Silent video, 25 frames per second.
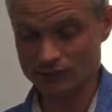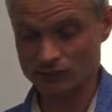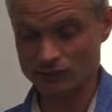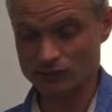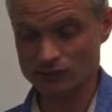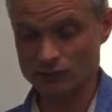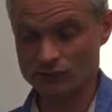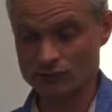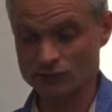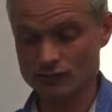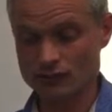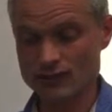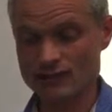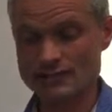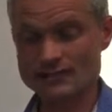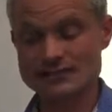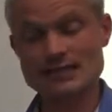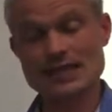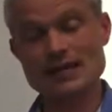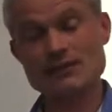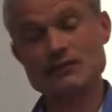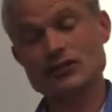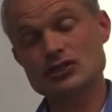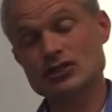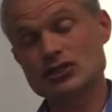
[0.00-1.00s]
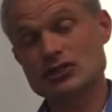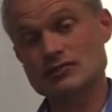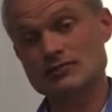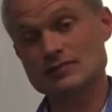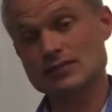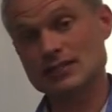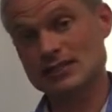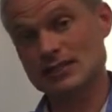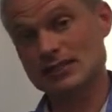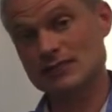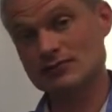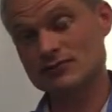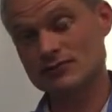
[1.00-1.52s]
to establish
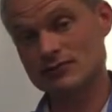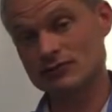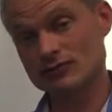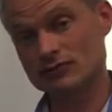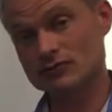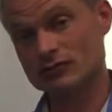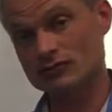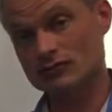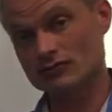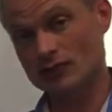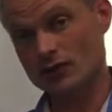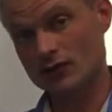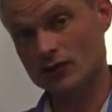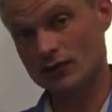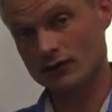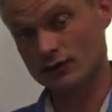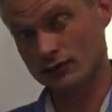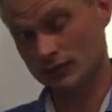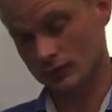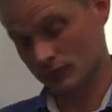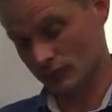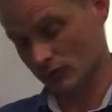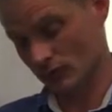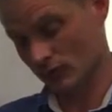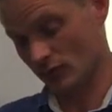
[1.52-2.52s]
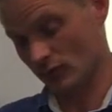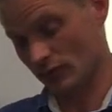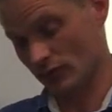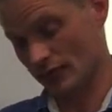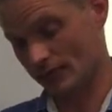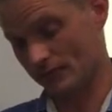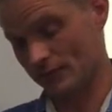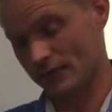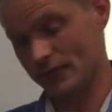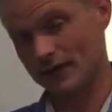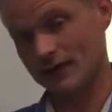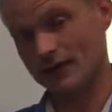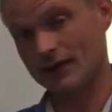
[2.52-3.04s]
themselves and grow to a
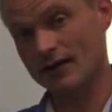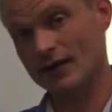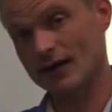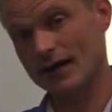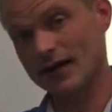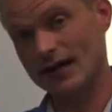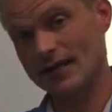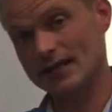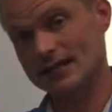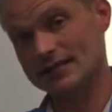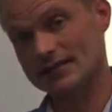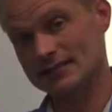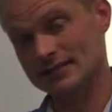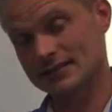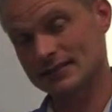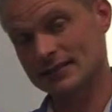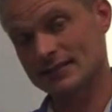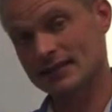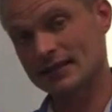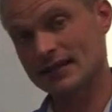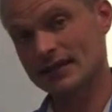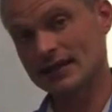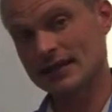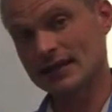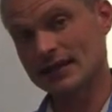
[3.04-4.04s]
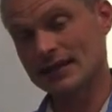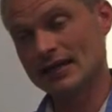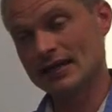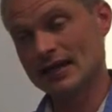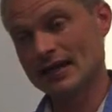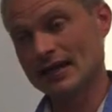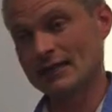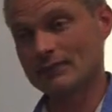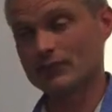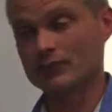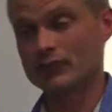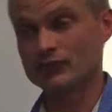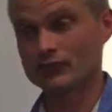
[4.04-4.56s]
bigger height
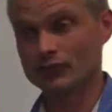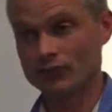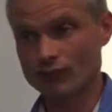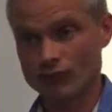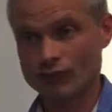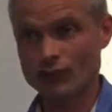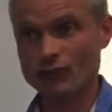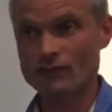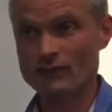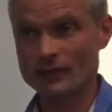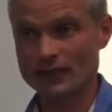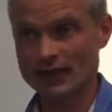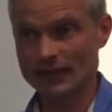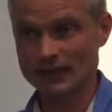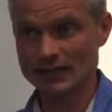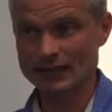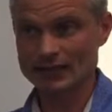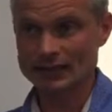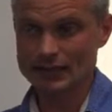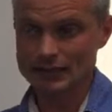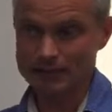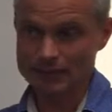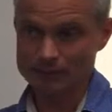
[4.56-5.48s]
and perform their